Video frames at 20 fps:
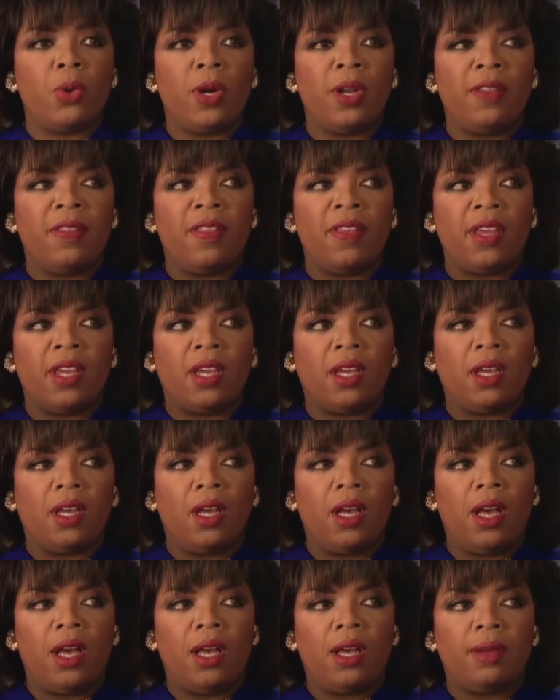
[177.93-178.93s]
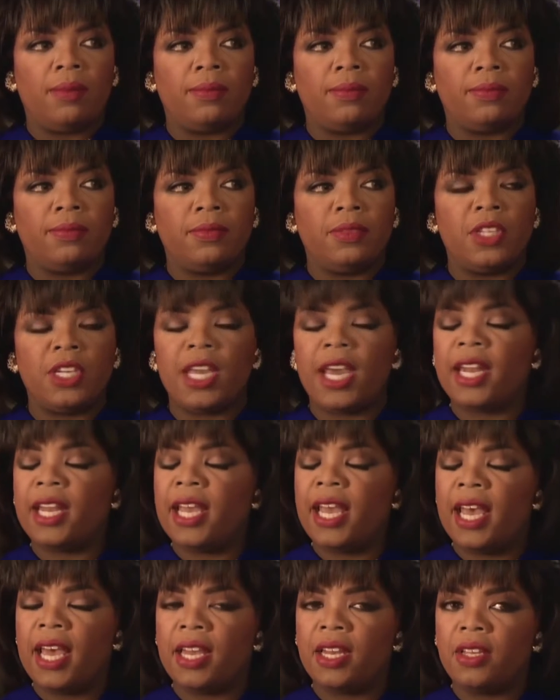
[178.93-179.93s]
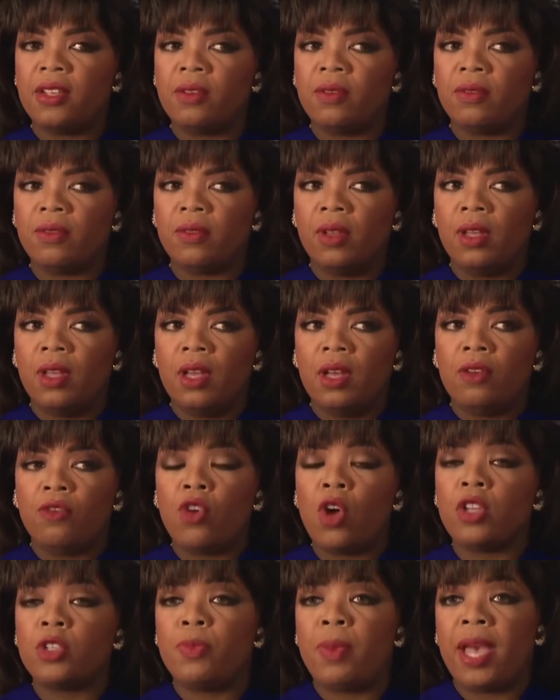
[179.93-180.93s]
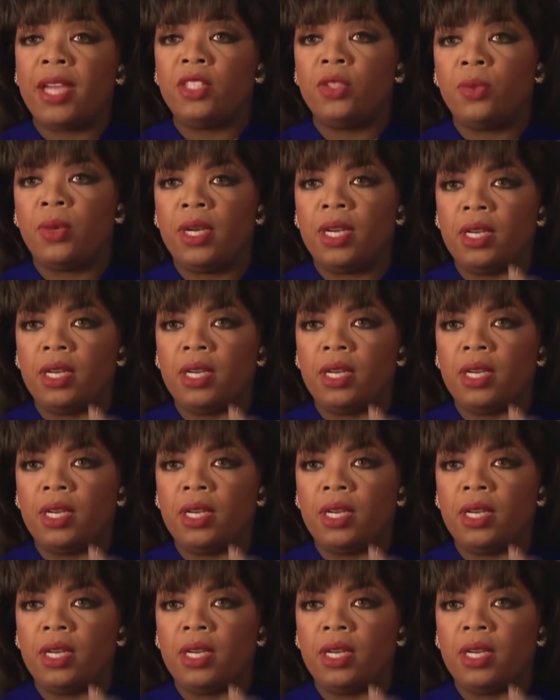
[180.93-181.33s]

important thing to get ahead falls back to